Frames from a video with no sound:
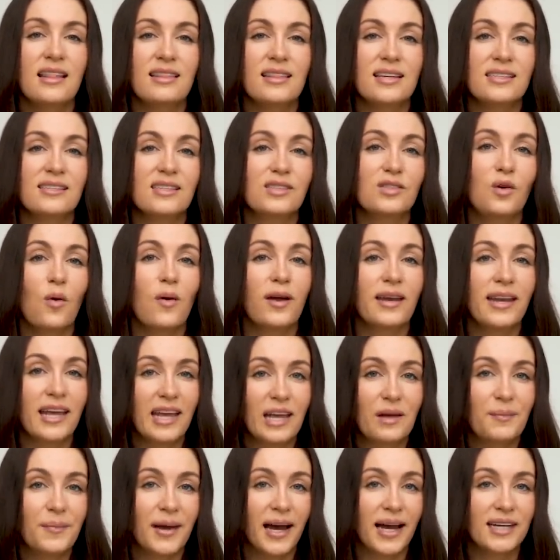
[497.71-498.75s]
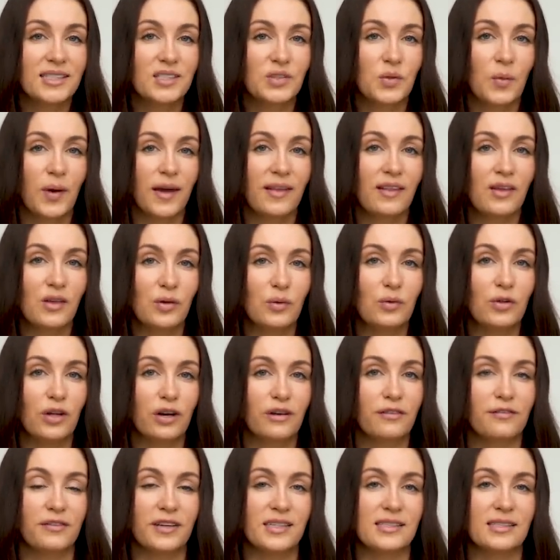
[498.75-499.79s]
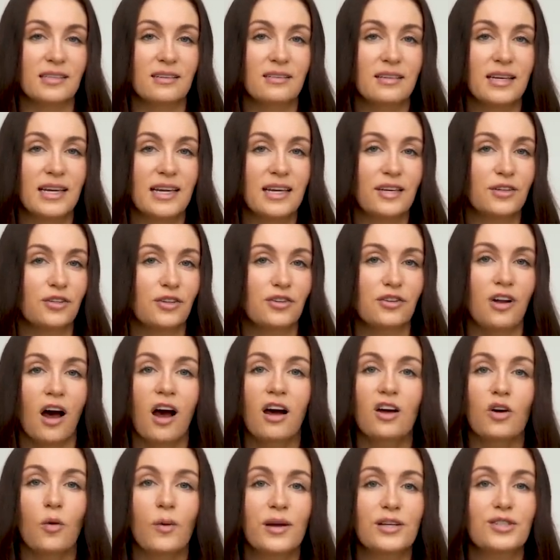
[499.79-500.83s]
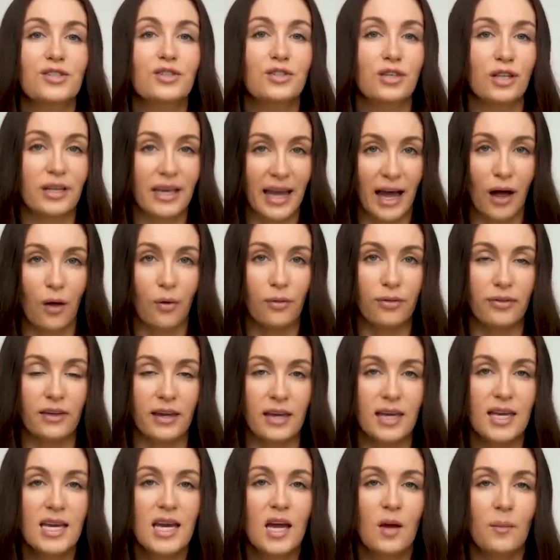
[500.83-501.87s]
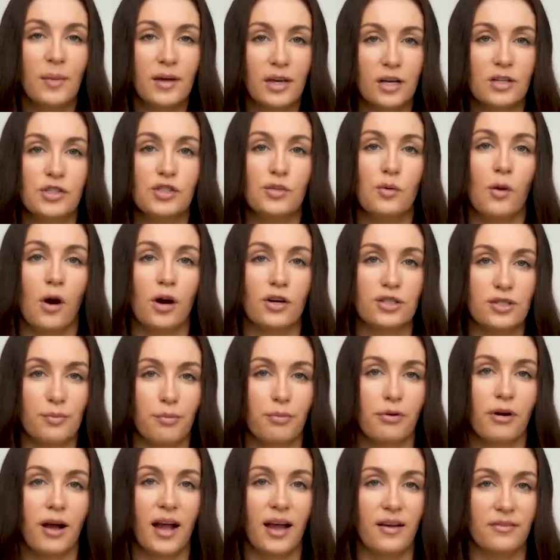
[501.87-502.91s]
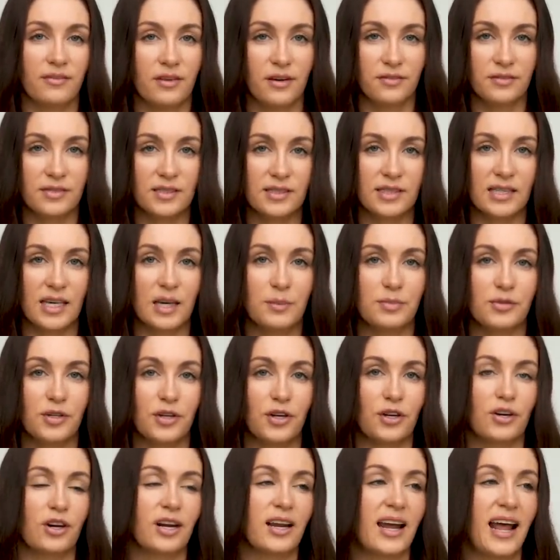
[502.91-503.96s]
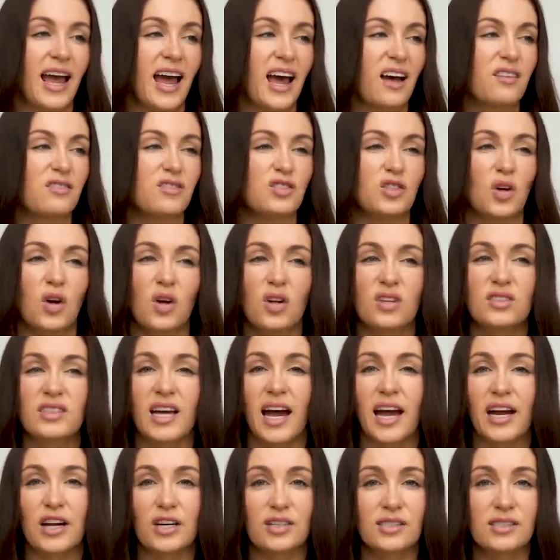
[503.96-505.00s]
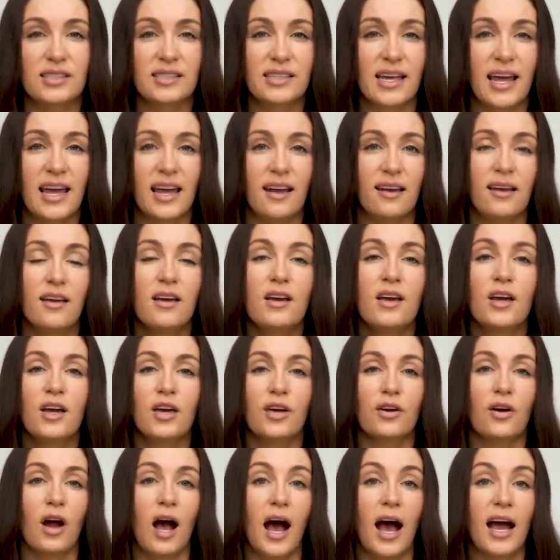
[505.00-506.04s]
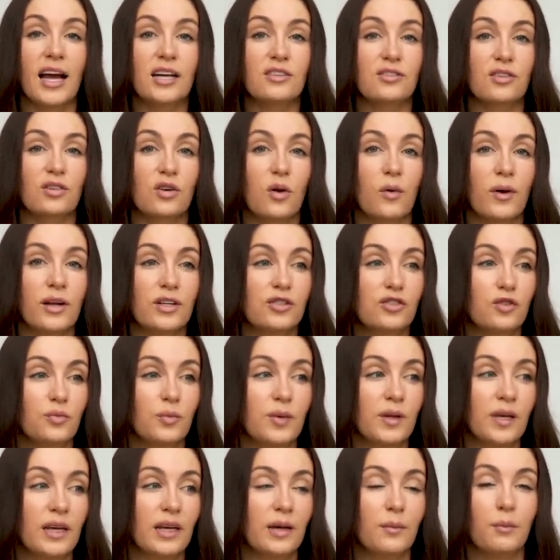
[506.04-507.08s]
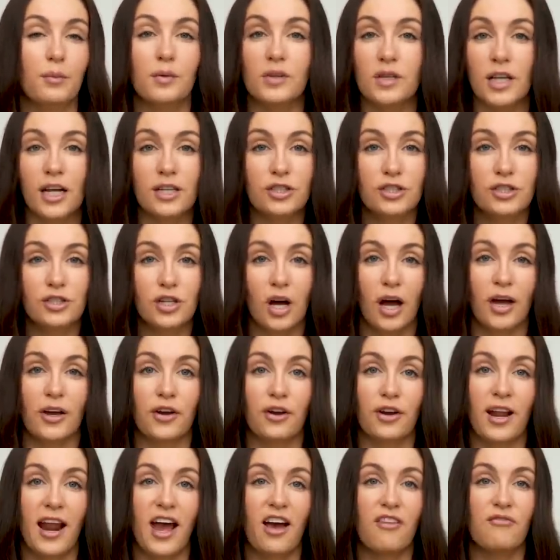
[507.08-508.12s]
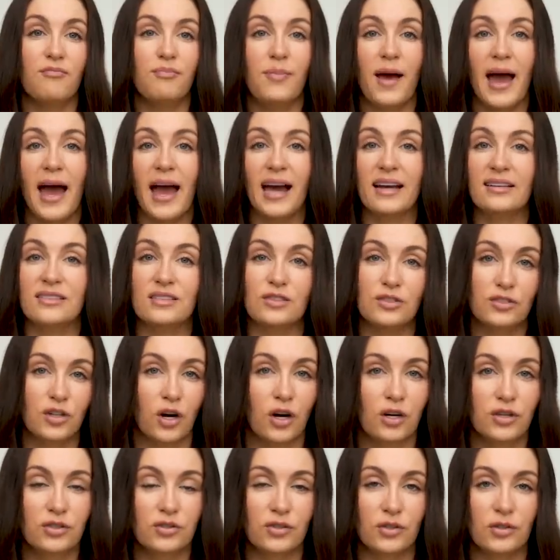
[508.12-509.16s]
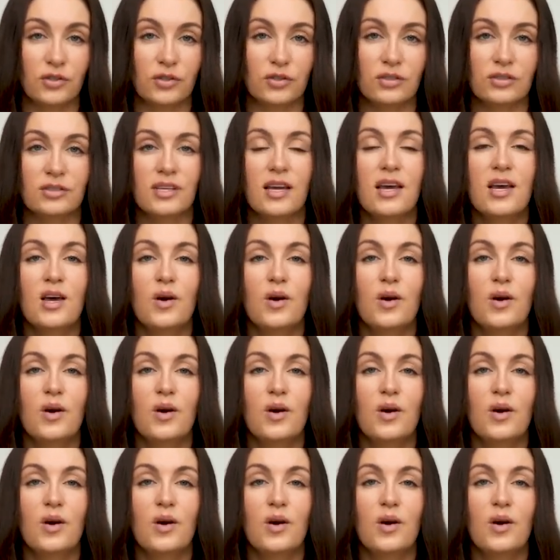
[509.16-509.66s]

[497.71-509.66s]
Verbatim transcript: this is going to impact the way that you look physically, and you're not going to look healthy because you are deprived of sleep. So you're gonna have dull, tired skin, your eyes are going to be bloodshot, you're gonna have bags and dark circles,